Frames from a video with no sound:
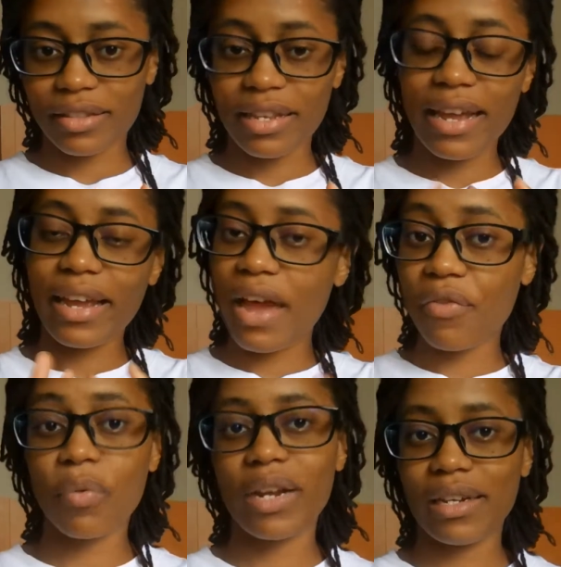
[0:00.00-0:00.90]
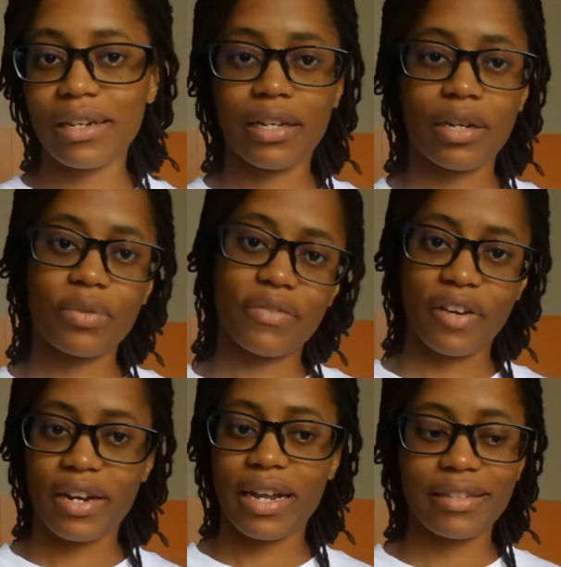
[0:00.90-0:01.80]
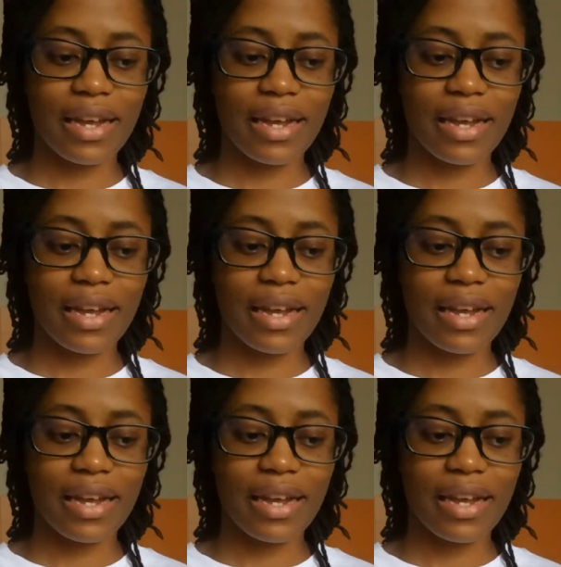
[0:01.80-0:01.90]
Like everyone at the clinic was very nice.